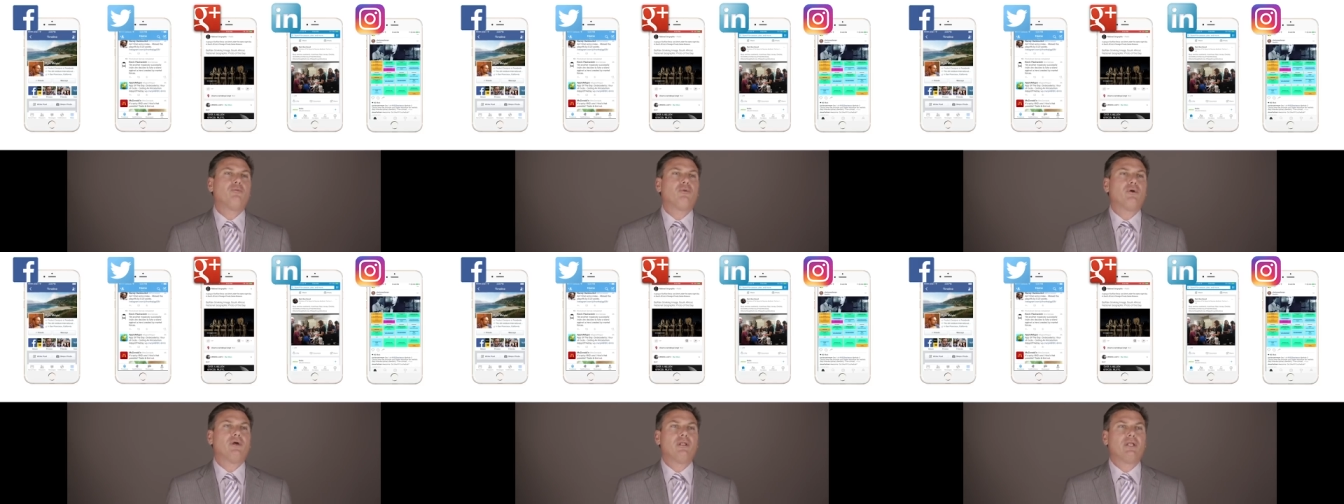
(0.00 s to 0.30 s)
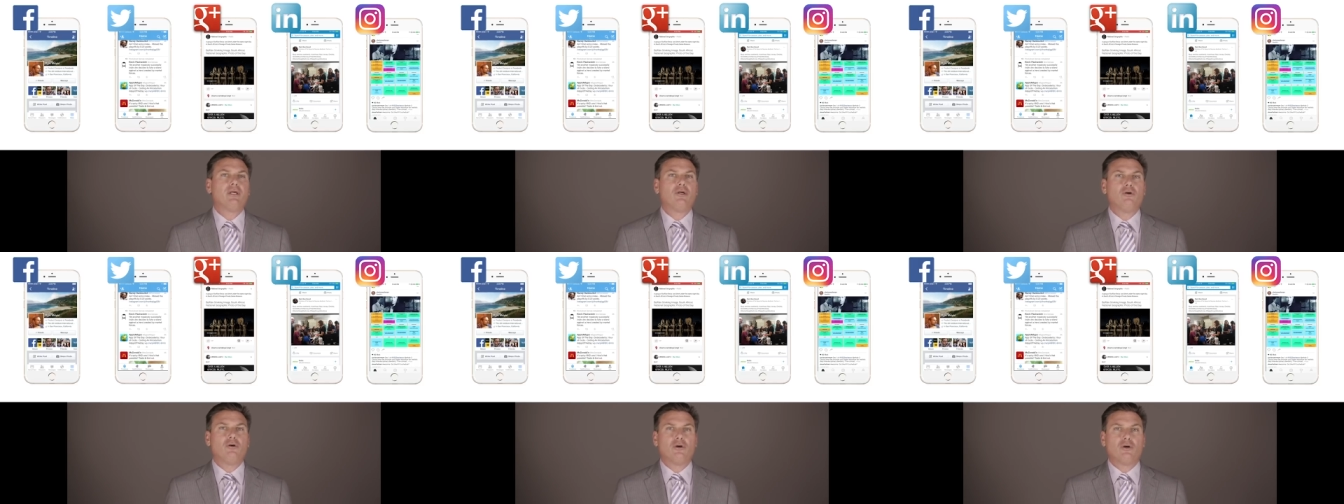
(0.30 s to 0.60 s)

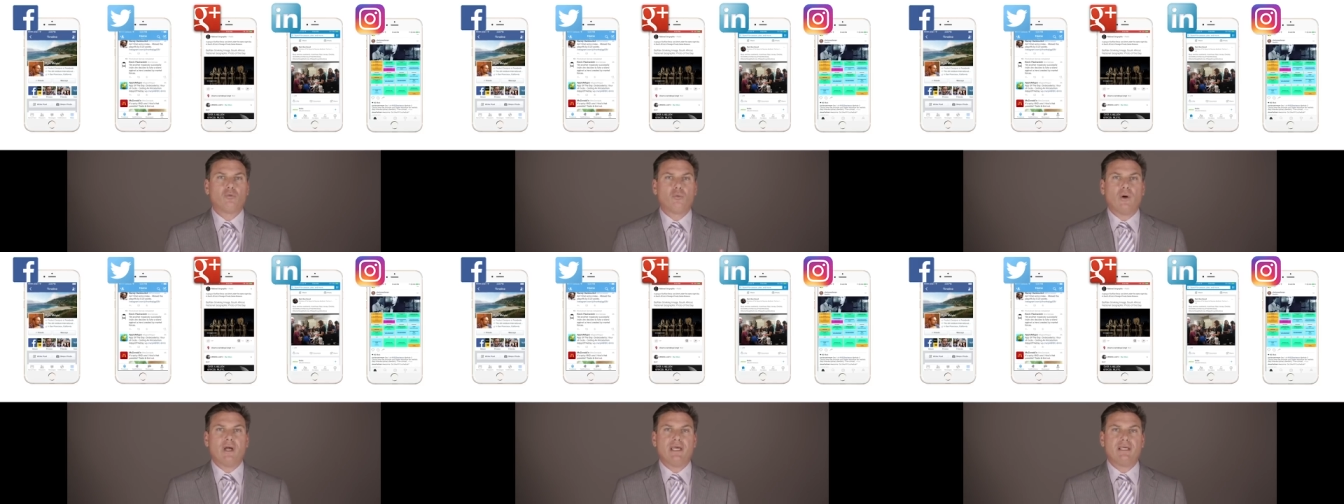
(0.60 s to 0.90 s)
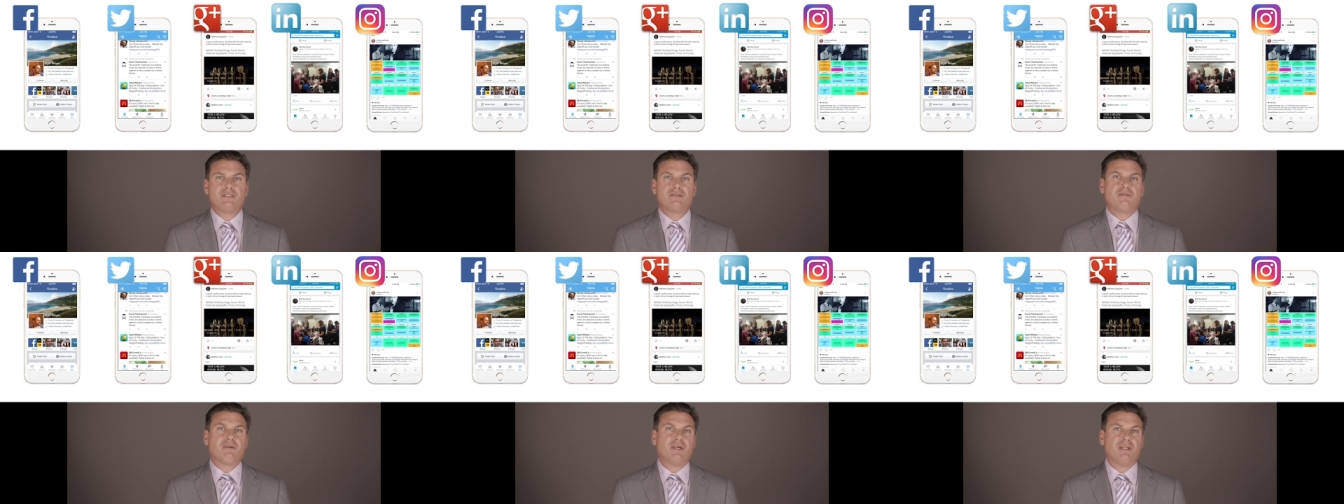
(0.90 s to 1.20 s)
really good
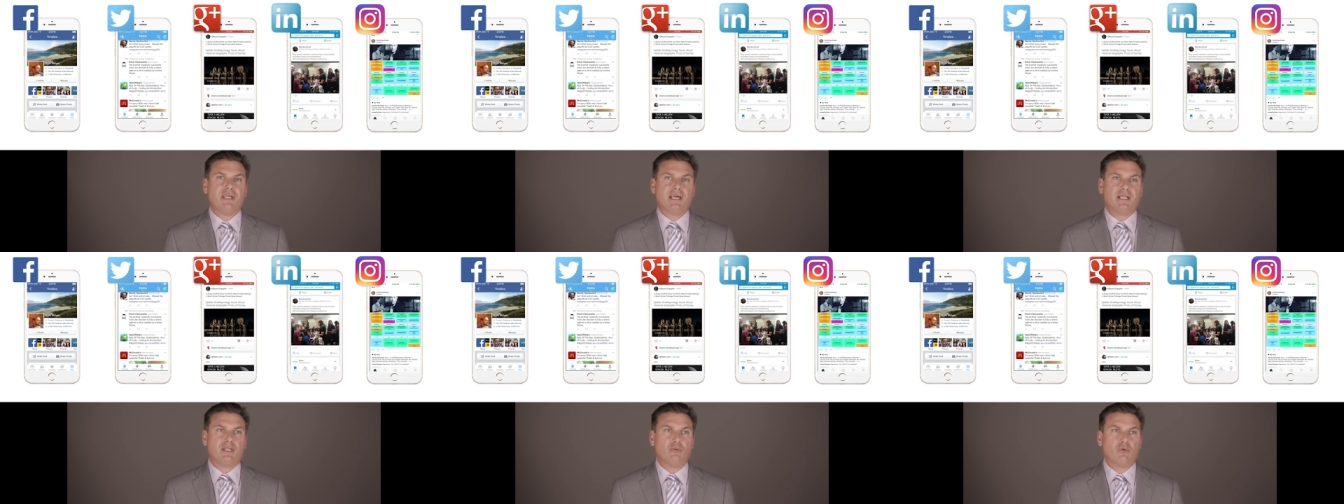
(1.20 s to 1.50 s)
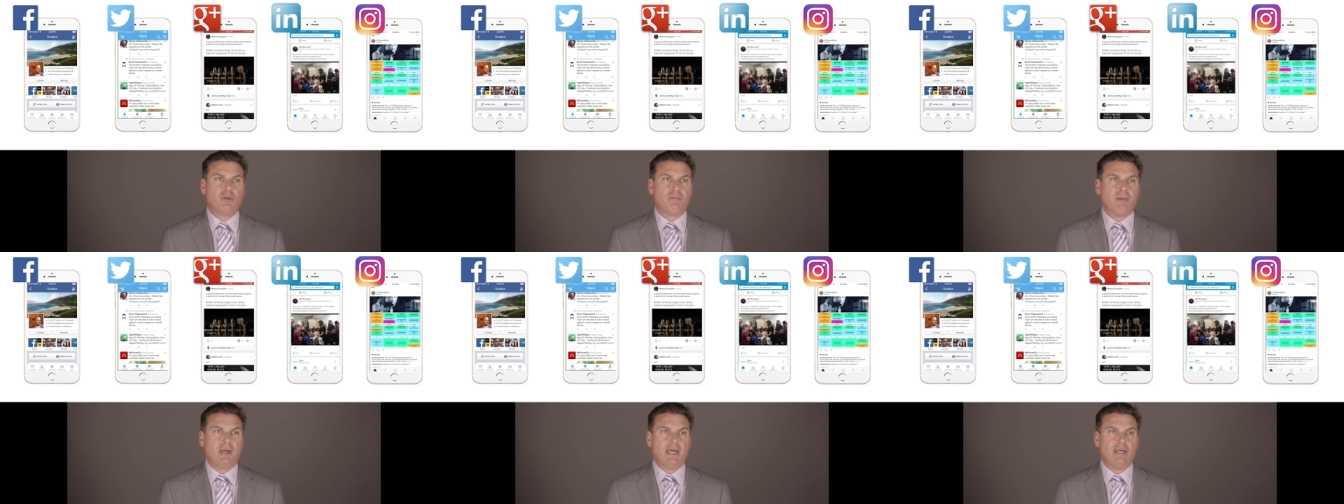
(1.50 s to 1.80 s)
ways of connecting
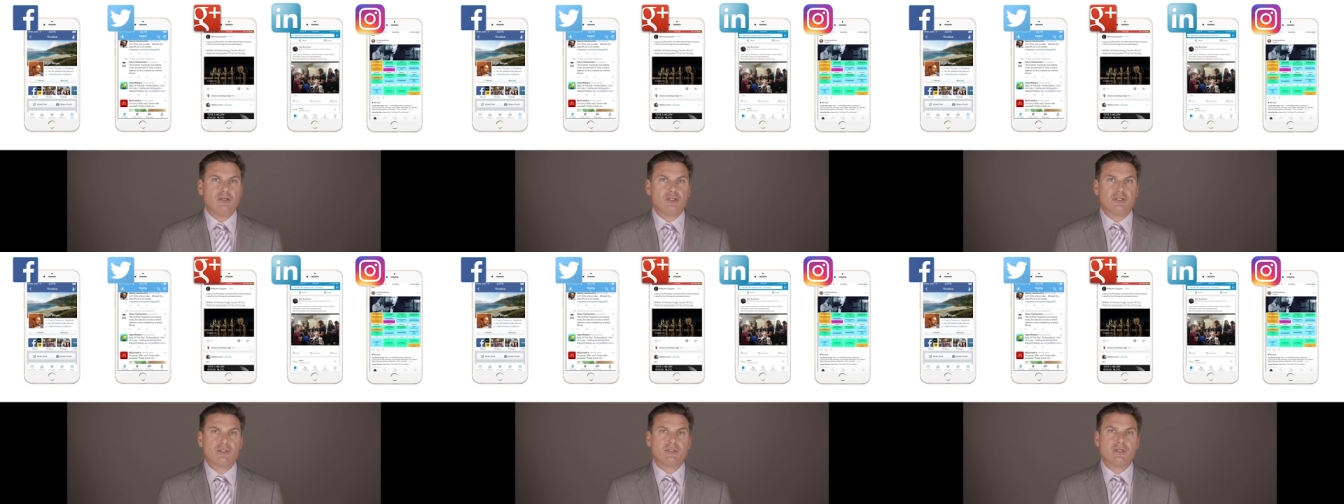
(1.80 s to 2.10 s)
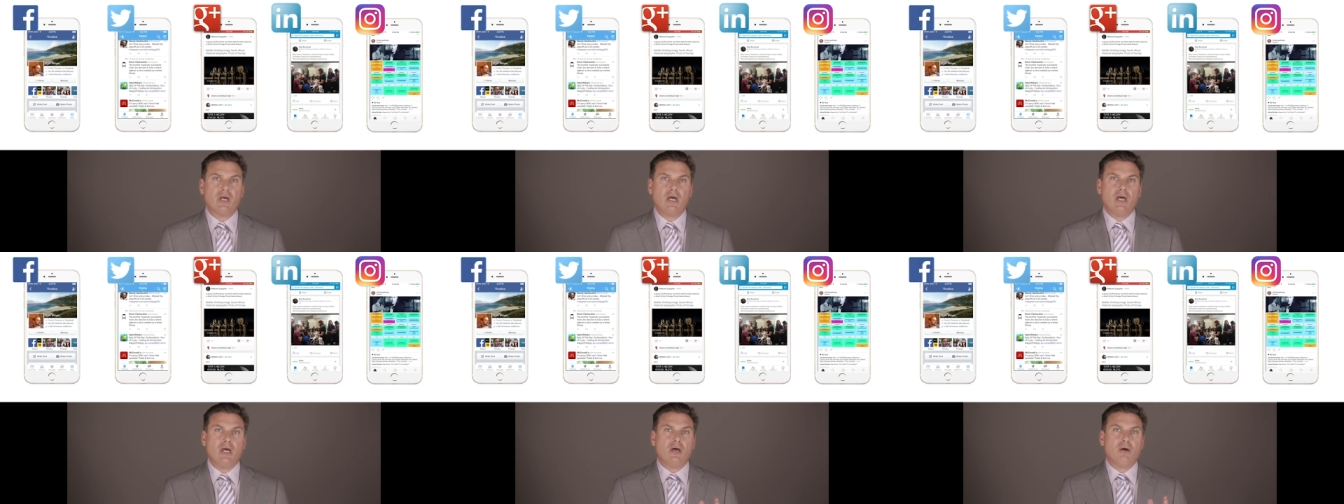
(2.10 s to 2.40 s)
with
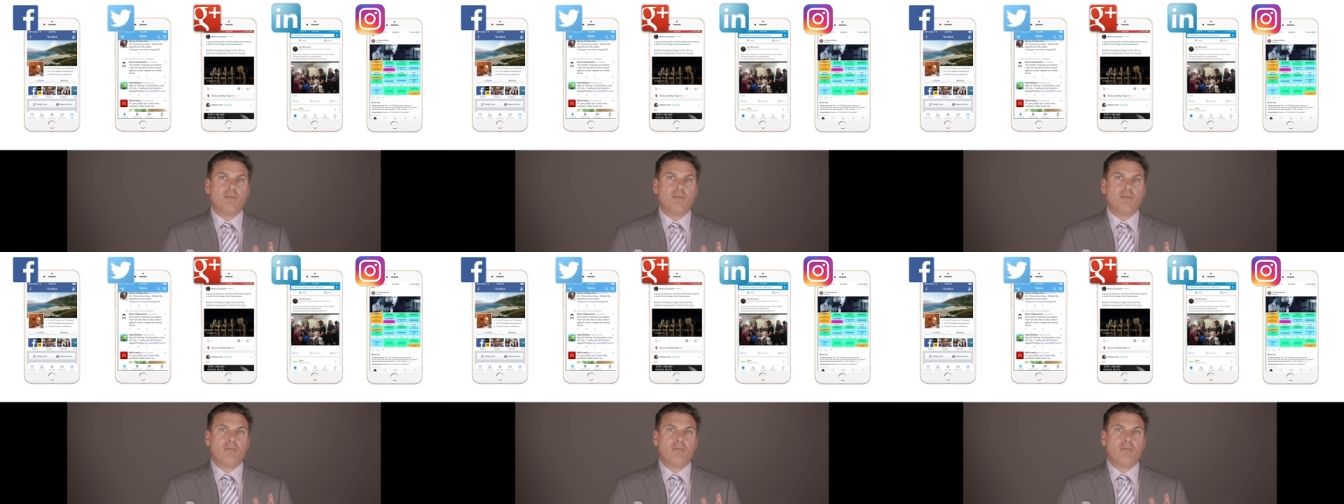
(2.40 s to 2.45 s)
patients.